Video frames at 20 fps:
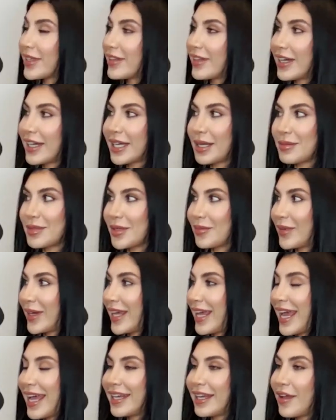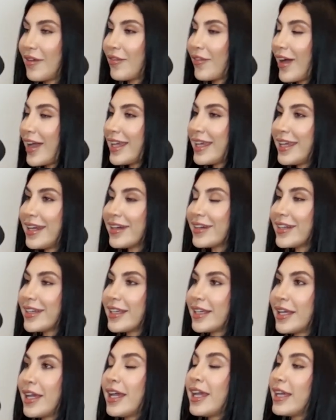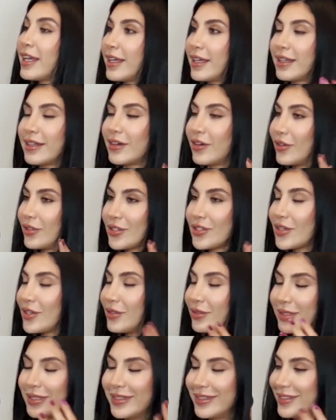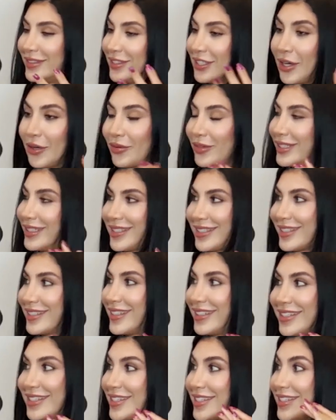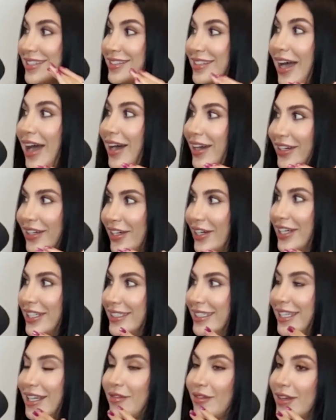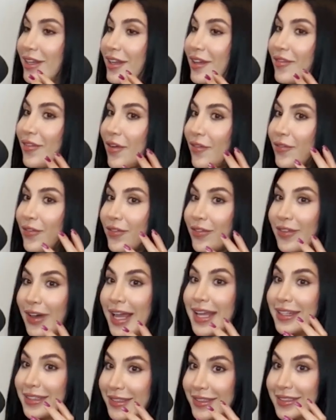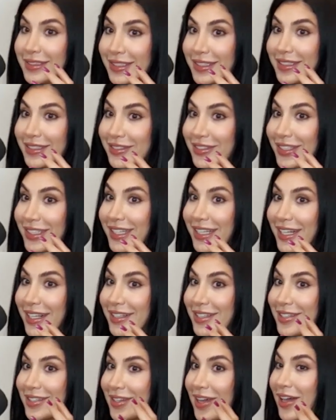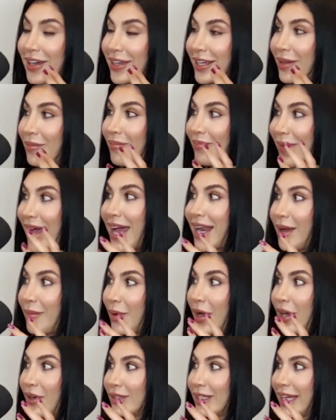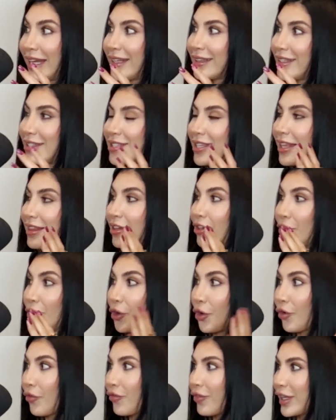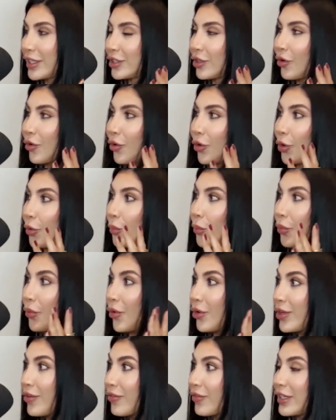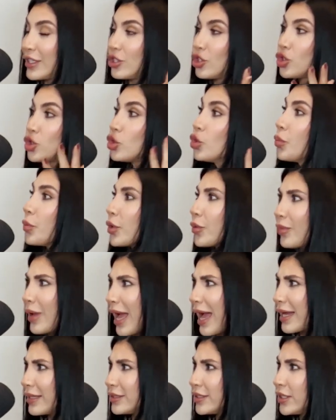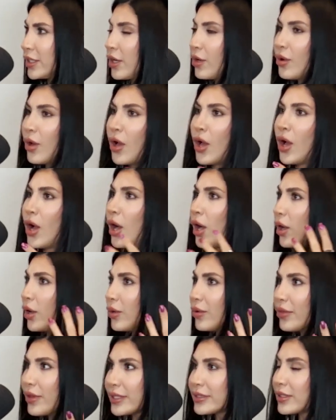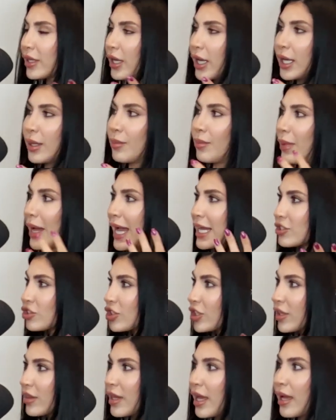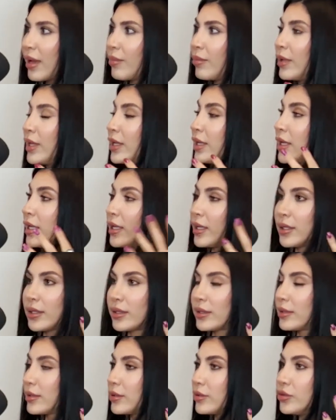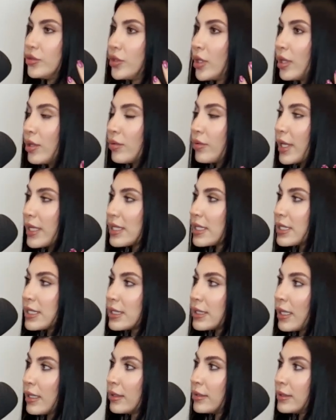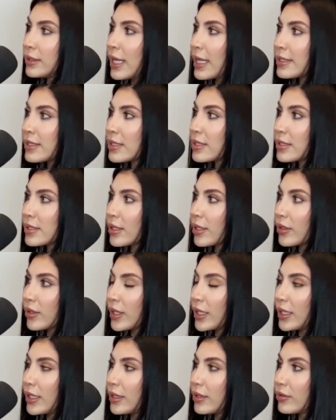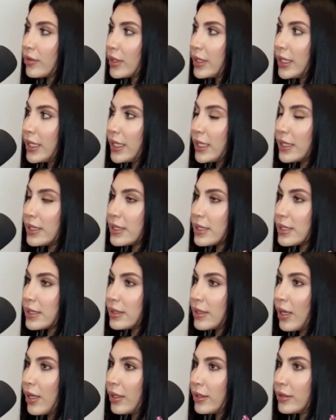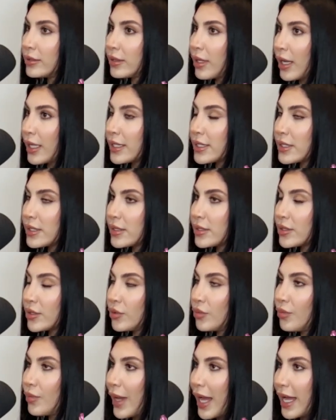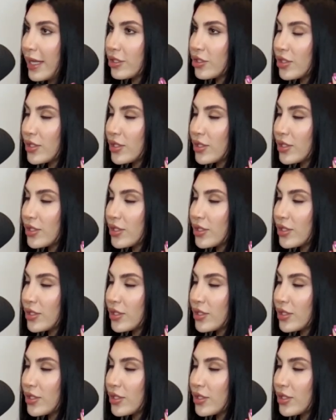that comes in my head. If I hear, also, no, it's not good. Even if a friend really is talking bad about, like, let's say their girlfriend or boyfriend, super bad, you know, all the time bashing them. No, that it's not necessary. Really, it's not nice to bash